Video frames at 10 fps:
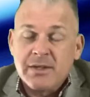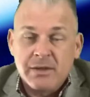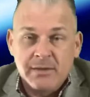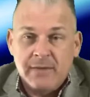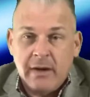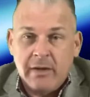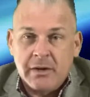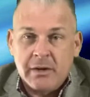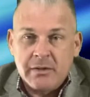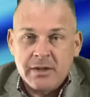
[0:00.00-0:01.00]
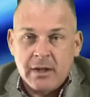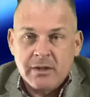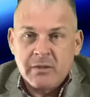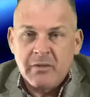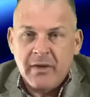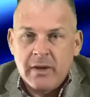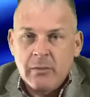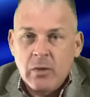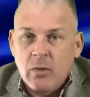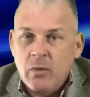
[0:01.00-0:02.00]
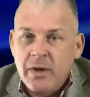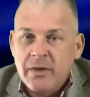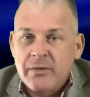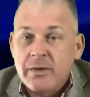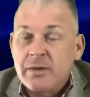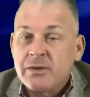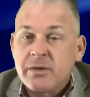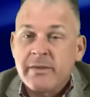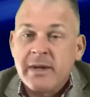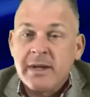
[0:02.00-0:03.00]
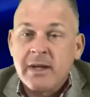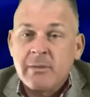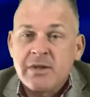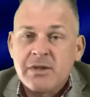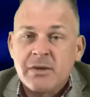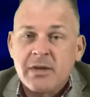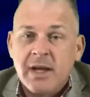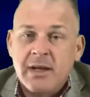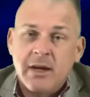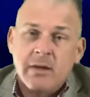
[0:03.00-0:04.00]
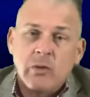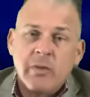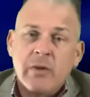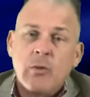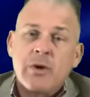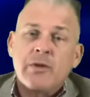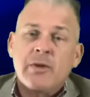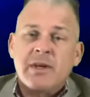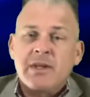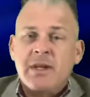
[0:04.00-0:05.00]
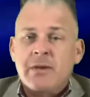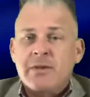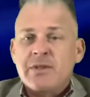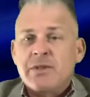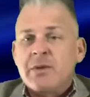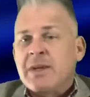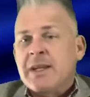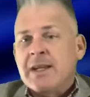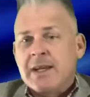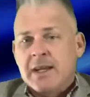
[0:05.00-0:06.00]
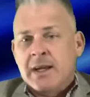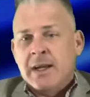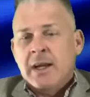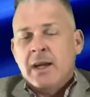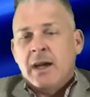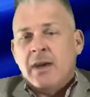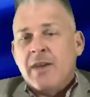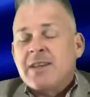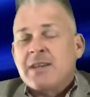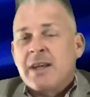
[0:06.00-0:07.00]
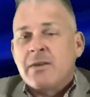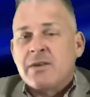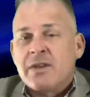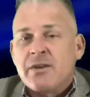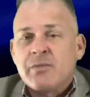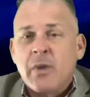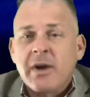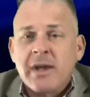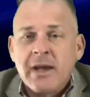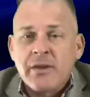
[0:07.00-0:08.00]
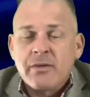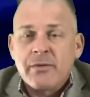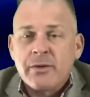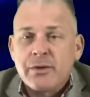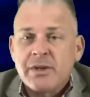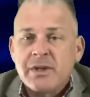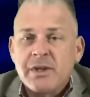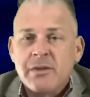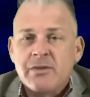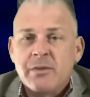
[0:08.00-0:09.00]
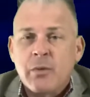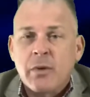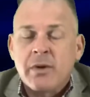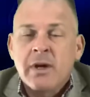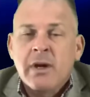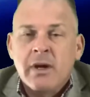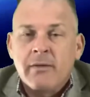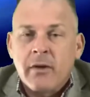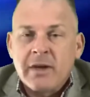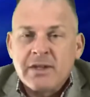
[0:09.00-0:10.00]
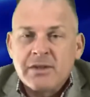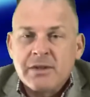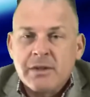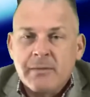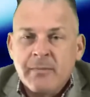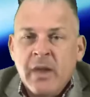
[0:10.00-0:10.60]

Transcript: two $500 scholarships available. One is for a deserving incoming student, and the other will be awarded to a continuing student in need. Thanks again to the Sales and Marketing Council for your continued support of our Institute.